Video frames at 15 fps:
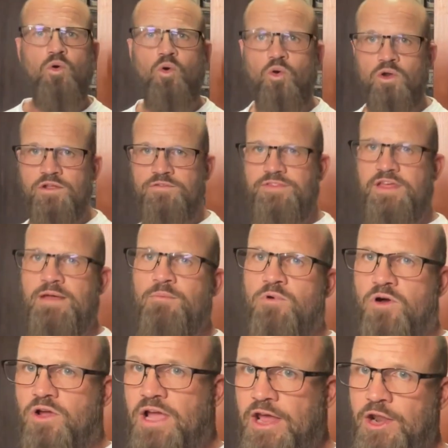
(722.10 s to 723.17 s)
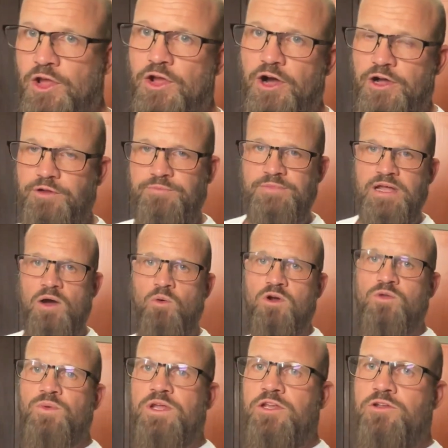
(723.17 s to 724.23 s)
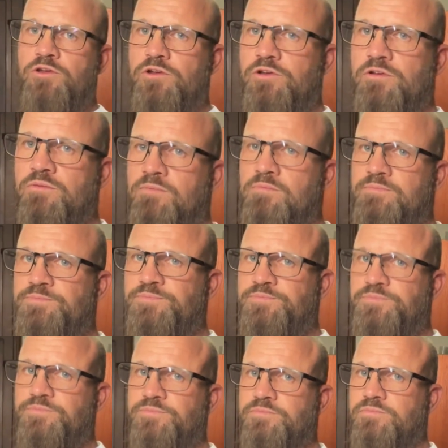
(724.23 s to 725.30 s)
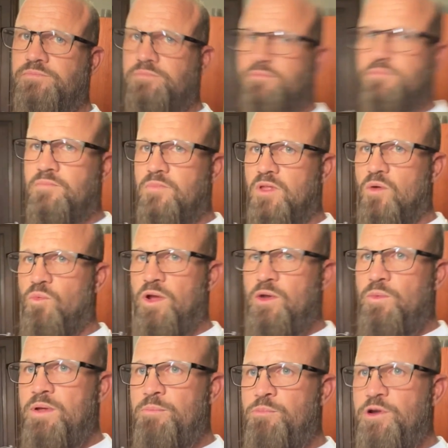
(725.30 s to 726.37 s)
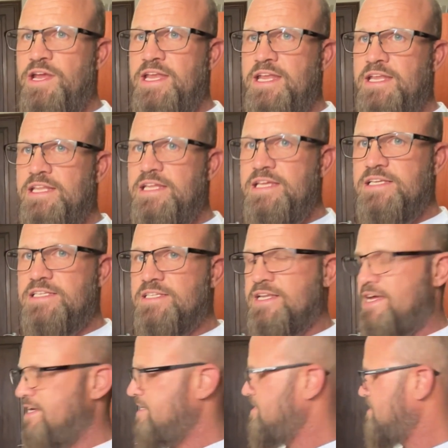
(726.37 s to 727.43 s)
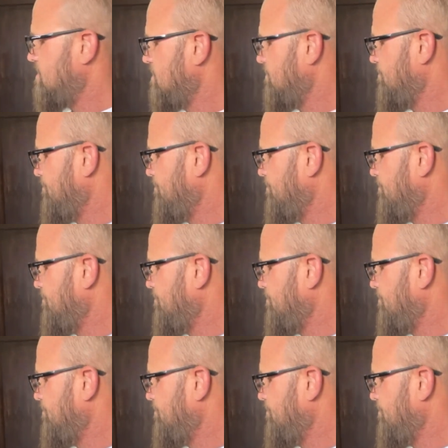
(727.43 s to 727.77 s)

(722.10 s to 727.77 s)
all of them are going to go. Now, what we do when we're breeding these snakes,